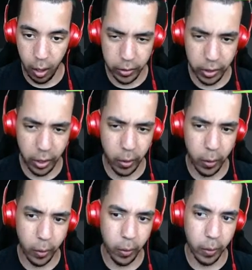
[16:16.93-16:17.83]

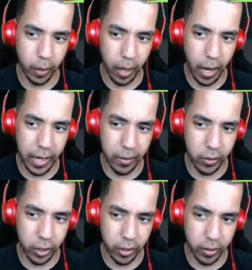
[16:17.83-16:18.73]
Also, I
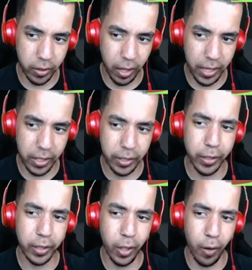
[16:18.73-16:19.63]
just I just
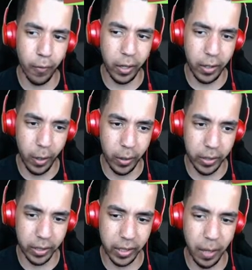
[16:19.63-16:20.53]
looked over and
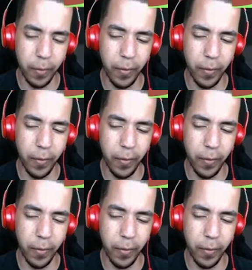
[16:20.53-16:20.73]
noticed a couple